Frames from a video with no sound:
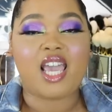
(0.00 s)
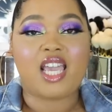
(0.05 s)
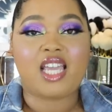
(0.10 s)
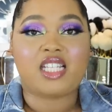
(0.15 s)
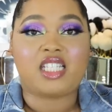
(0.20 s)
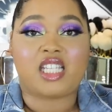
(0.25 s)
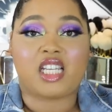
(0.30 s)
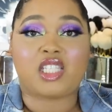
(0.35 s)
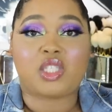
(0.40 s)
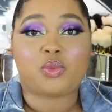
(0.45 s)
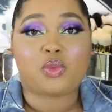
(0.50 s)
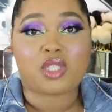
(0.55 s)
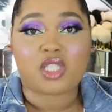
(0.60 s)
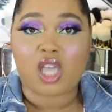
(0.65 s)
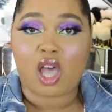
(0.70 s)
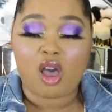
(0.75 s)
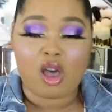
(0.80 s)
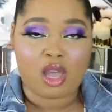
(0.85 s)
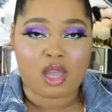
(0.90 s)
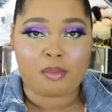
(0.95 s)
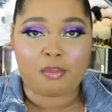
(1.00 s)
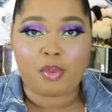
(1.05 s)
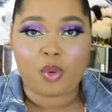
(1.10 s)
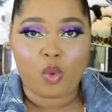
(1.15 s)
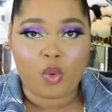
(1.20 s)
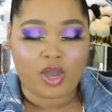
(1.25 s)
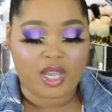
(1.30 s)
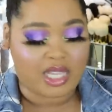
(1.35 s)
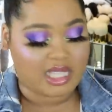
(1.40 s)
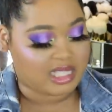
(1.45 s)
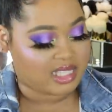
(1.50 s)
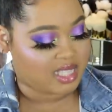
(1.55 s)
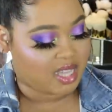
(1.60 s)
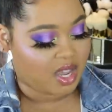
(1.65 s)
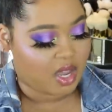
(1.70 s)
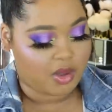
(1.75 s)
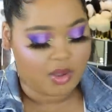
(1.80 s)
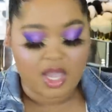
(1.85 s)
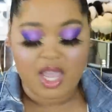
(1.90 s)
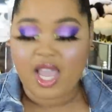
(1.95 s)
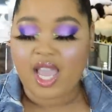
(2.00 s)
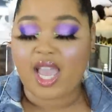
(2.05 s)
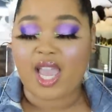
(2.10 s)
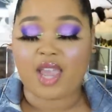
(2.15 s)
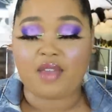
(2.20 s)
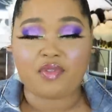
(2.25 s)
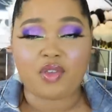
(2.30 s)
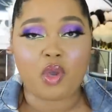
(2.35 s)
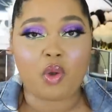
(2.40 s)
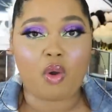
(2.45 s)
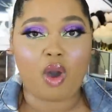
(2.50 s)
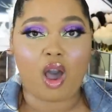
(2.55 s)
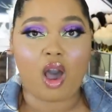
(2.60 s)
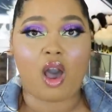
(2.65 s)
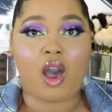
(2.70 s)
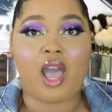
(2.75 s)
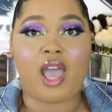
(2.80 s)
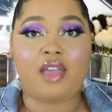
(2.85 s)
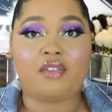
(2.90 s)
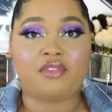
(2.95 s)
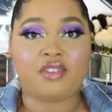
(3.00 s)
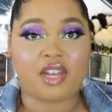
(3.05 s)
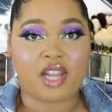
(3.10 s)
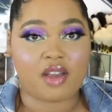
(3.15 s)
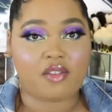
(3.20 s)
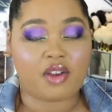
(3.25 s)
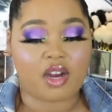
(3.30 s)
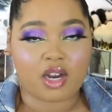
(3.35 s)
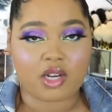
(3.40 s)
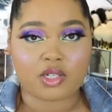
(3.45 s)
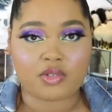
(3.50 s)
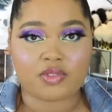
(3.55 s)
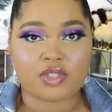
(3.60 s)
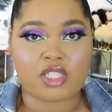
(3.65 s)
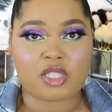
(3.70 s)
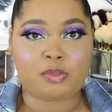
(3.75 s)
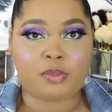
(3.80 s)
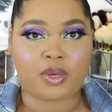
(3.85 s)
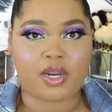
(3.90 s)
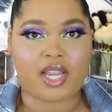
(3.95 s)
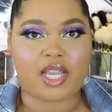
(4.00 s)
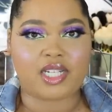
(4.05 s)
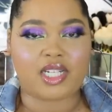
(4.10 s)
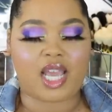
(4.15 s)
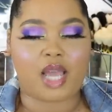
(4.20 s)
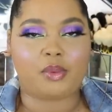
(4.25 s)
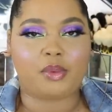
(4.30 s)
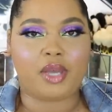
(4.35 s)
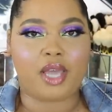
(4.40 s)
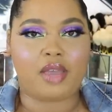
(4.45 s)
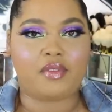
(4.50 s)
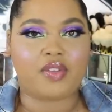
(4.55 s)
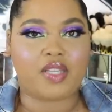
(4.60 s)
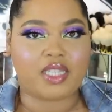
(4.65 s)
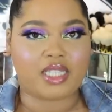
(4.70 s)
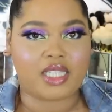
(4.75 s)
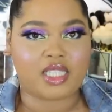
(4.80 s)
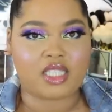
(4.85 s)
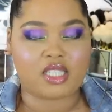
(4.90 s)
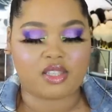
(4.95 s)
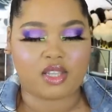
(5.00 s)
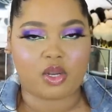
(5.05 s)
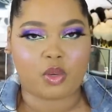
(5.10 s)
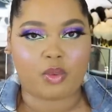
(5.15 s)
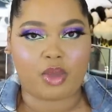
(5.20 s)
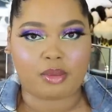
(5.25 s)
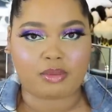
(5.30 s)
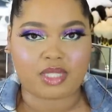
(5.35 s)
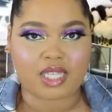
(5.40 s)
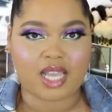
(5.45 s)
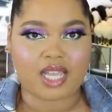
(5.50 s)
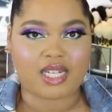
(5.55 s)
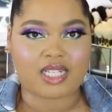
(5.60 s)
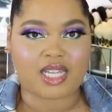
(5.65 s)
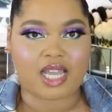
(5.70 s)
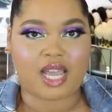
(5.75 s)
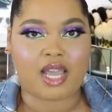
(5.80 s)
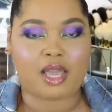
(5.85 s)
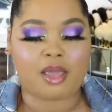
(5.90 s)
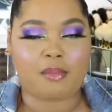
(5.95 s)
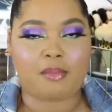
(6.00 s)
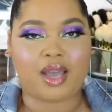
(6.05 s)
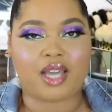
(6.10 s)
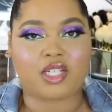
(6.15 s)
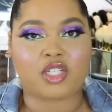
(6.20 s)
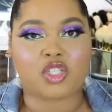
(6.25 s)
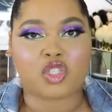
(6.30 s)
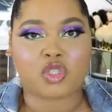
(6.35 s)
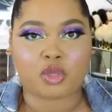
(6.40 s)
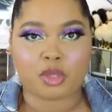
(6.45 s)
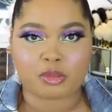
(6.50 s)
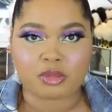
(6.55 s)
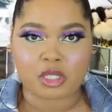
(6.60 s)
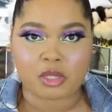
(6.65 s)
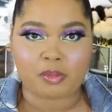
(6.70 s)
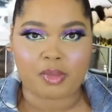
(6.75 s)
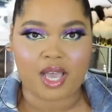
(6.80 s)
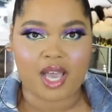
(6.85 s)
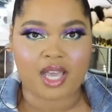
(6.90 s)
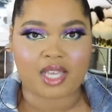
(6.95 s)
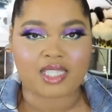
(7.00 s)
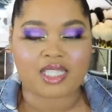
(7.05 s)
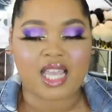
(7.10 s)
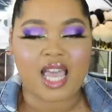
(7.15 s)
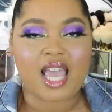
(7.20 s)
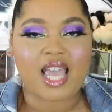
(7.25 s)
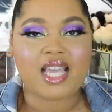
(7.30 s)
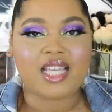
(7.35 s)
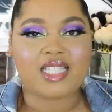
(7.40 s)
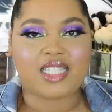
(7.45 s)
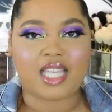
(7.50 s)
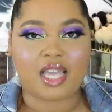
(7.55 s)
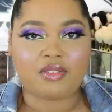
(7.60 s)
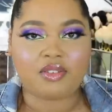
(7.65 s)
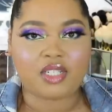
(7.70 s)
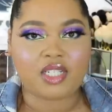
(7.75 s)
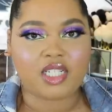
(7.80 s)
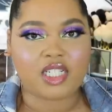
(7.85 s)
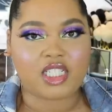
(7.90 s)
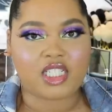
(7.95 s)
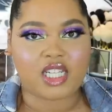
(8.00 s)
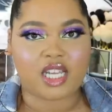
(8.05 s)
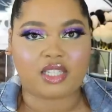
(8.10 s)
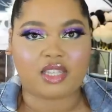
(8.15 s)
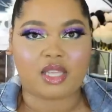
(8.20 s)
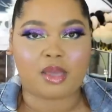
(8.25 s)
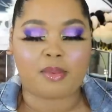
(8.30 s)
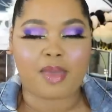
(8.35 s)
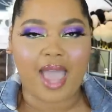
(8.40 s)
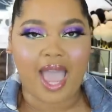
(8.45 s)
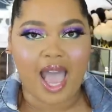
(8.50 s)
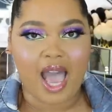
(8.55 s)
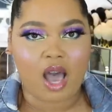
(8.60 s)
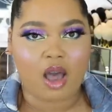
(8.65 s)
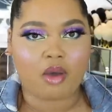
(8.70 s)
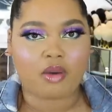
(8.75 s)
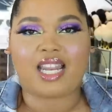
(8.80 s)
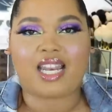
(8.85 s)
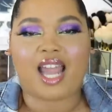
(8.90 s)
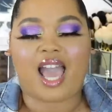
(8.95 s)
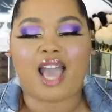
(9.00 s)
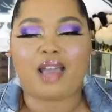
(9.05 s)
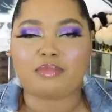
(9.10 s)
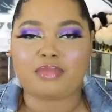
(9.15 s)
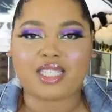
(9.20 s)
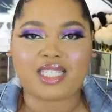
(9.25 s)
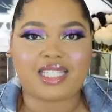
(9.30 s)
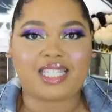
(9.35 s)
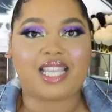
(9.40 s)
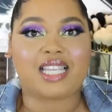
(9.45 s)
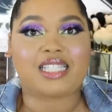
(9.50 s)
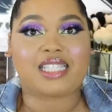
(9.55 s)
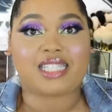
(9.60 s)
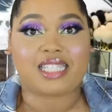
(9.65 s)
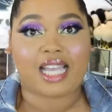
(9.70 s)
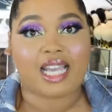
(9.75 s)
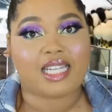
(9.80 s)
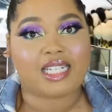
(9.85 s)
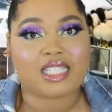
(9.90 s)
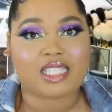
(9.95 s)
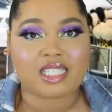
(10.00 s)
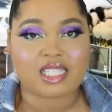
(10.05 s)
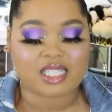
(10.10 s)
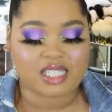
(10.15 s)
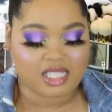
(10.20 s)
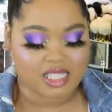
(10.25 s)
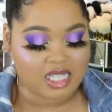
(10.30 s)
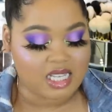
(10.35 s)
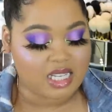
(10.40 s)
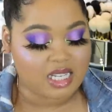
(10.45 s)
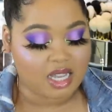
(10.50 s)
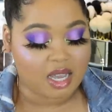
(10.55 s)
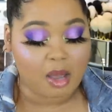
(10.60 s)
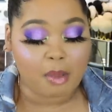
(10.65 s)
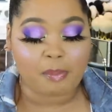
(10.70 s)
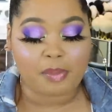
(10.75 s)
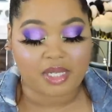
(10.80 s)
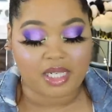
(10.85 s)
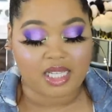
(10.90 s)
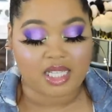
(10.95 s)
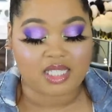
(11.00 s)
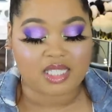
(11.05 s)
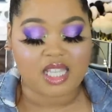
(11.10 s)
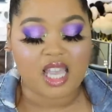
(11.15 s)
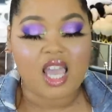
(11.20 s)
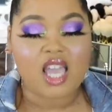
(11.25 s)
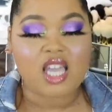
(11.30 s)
It just was on point. So if you all have never heard of this brand, I will have a link to their website down in my description box. Definitely check them out. And I'm just excited to see companies